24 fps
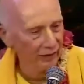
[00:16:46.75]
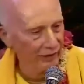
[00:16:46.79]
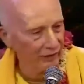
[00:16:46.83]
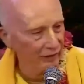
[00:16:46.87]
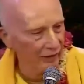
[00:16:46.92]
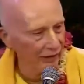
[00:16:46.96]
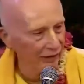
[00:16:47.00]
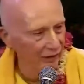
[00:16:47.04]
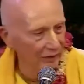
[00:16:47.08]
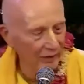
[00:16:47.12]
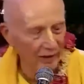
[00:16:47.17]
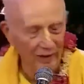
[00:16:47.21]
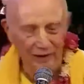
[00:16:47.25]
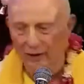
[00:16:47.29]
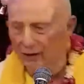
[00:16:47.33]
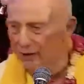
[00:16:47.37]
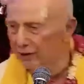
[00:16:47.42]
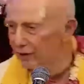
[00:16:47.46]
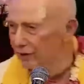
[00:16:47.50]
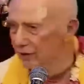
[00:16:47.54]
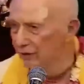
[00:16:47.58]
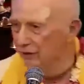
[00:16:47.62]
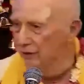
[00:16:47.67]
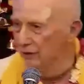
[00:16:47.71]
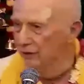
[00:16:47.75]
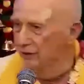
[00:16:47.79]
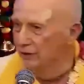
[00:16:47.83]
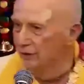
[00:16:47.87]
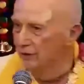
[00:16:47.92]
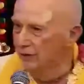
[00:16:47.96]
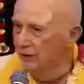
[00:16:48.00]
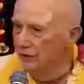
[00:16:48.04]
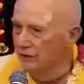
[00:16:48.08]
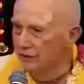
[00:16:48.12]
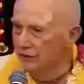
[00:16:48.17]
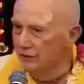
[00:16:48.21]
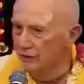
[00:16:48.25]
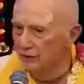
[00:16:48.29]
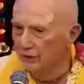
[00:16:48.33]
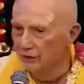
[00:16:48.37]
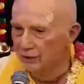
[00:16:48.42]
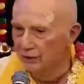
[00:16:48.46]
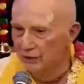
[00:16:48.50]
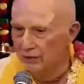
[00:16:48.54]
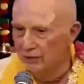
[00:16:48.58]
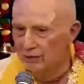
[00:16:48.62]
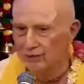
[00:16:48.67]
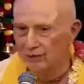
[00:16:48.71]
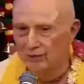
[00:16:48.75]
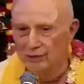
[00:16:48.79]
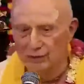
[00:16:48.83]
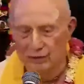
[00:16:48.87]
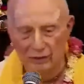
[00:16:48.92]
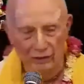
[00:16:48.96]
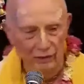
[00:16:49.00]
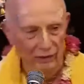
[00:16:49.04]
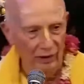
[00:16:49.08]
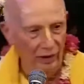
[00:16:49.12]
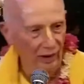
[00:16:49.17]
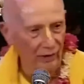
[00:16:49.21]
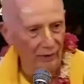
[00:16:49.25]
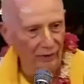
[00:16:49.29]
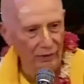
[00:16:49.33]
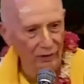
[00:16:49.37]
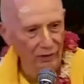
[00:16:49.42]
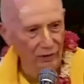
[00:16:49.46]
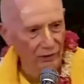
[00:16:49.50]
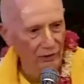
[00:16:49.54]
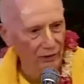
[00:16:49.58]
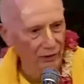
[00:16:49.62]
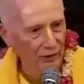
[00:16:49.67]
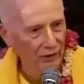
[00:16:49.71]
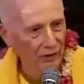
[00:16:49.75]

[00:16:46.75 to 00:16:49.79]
He's in a bathing suit, he's in his pajamas.